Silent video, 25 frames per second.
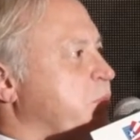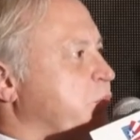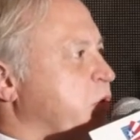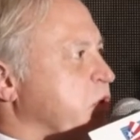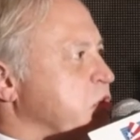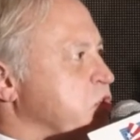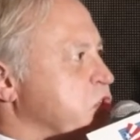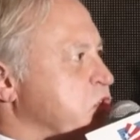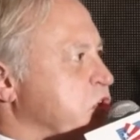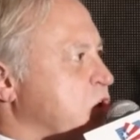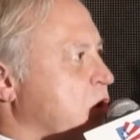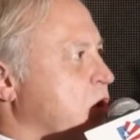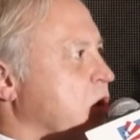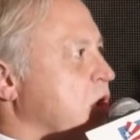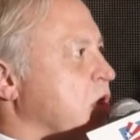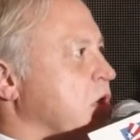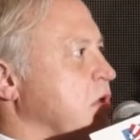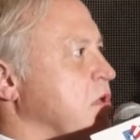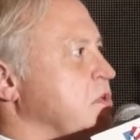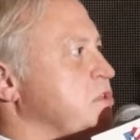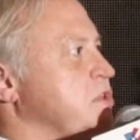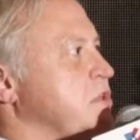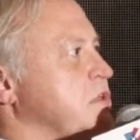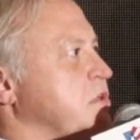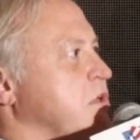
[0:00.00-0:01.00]
Prince
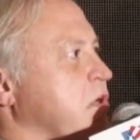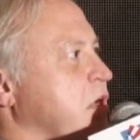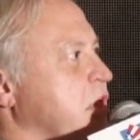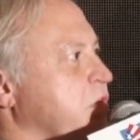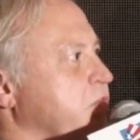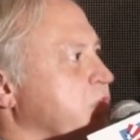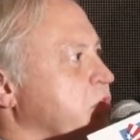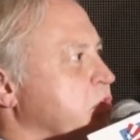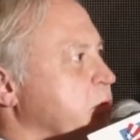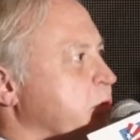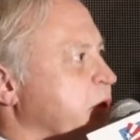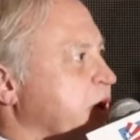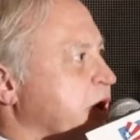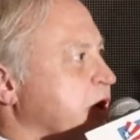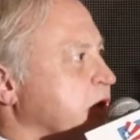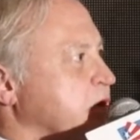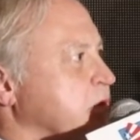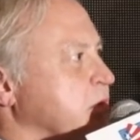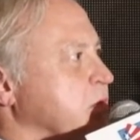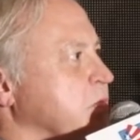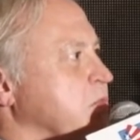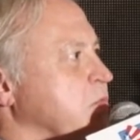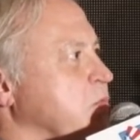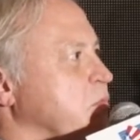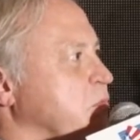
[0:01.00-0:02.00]
Charles and Governor
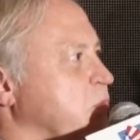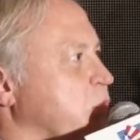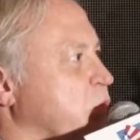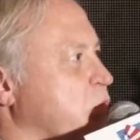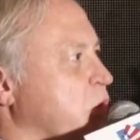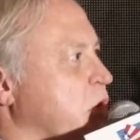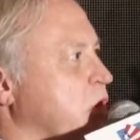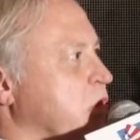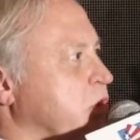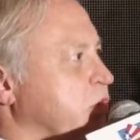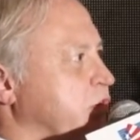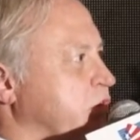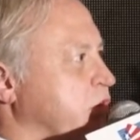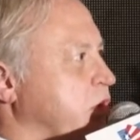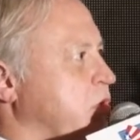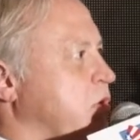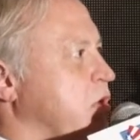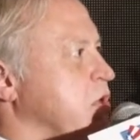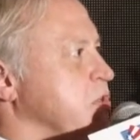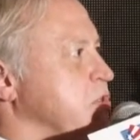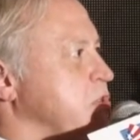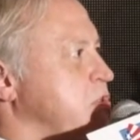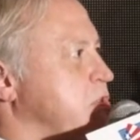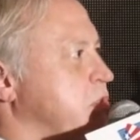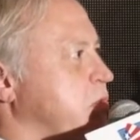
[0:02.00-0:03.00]
Patton walked
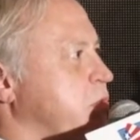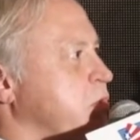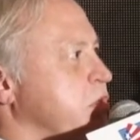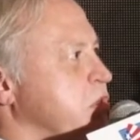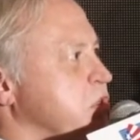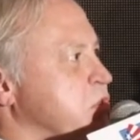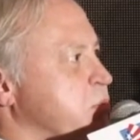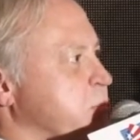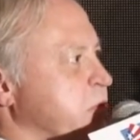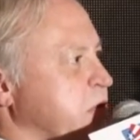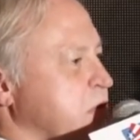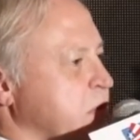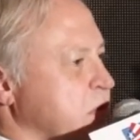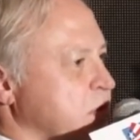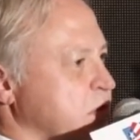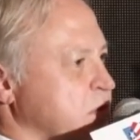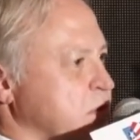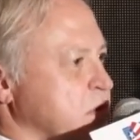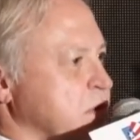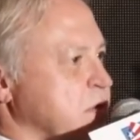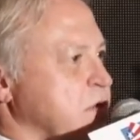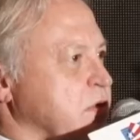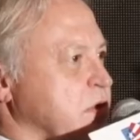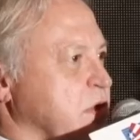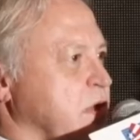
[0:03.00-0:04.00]
across Queen's
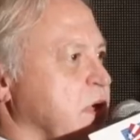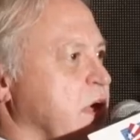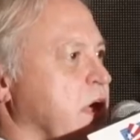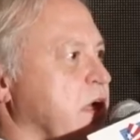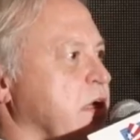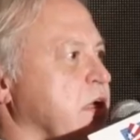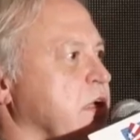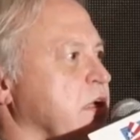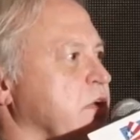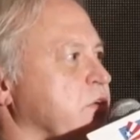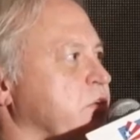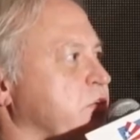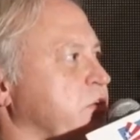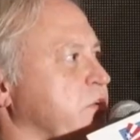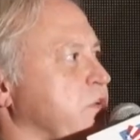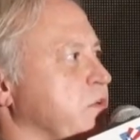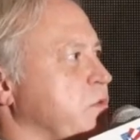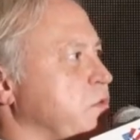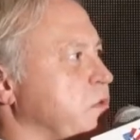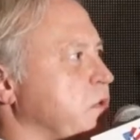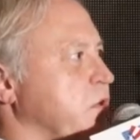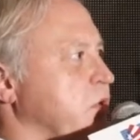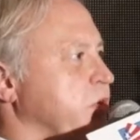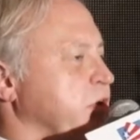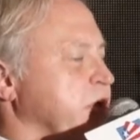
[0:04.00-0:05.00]
Pier and got onto the
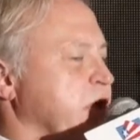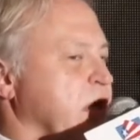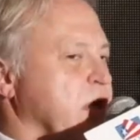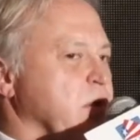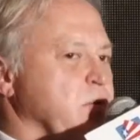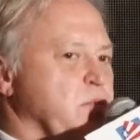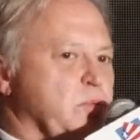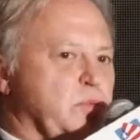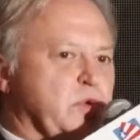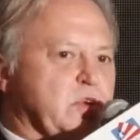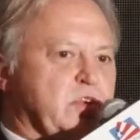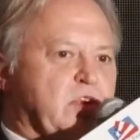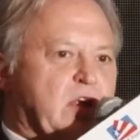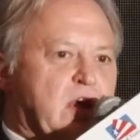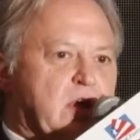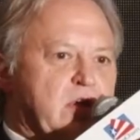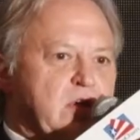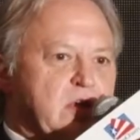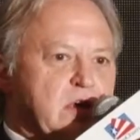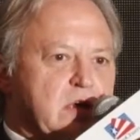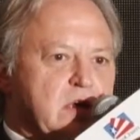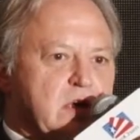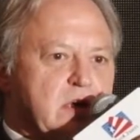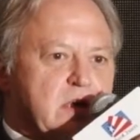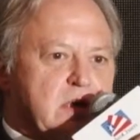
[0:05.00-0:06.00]
royal yacht
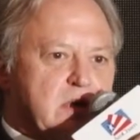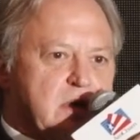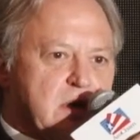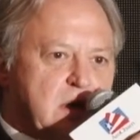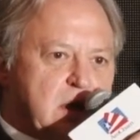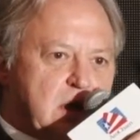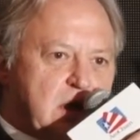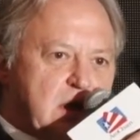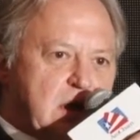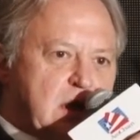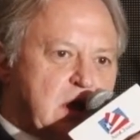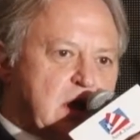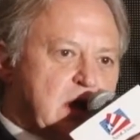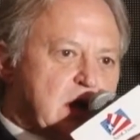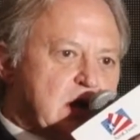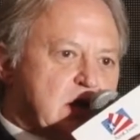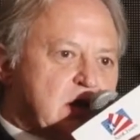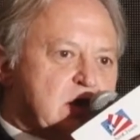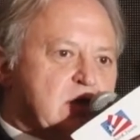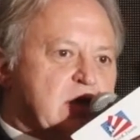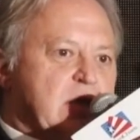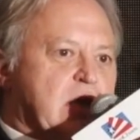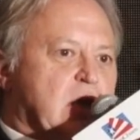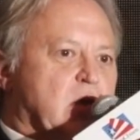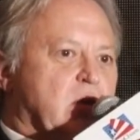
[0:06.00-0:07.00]
Britannia and
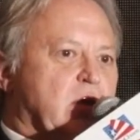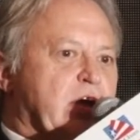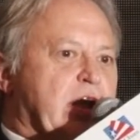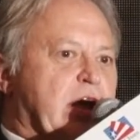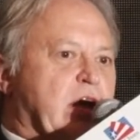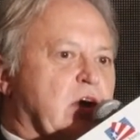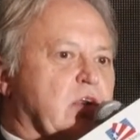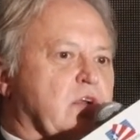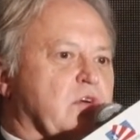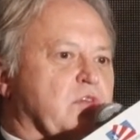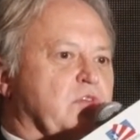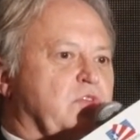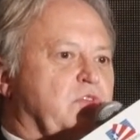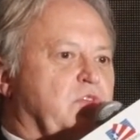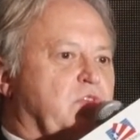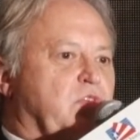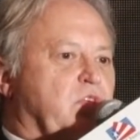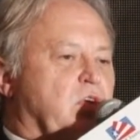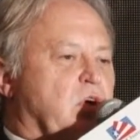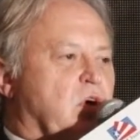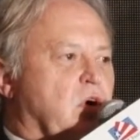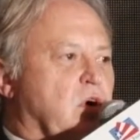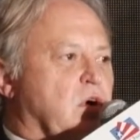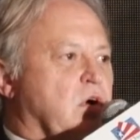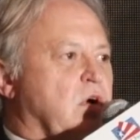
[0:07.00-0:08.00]
sailed out of
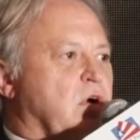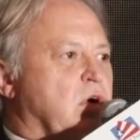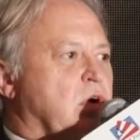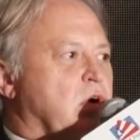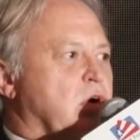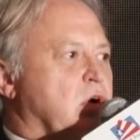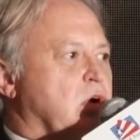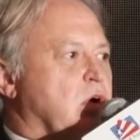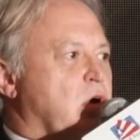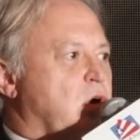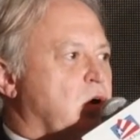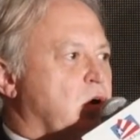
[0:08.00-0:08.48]
Hong Kong